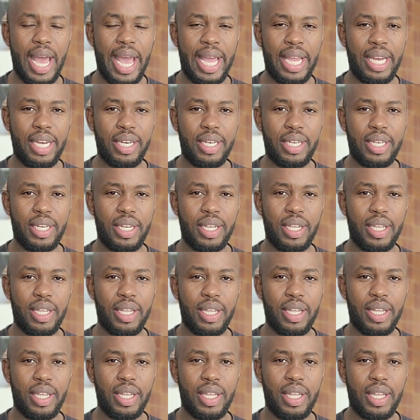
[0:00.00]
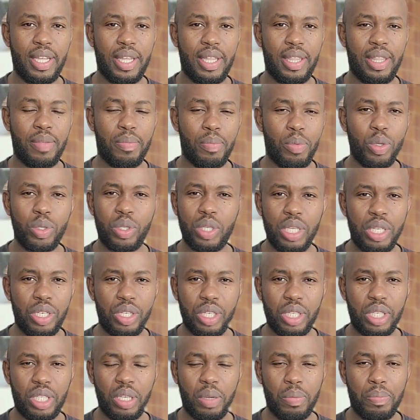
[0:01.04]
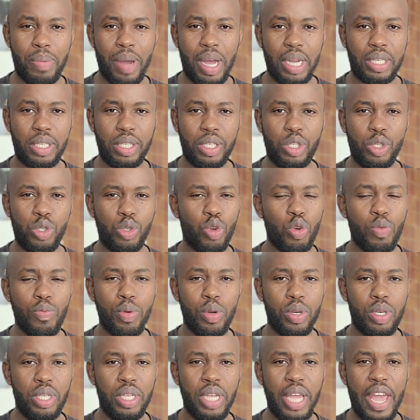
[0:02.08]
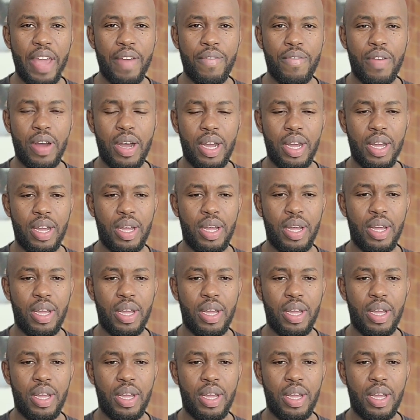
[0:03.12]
And the most interesting part is nobody ever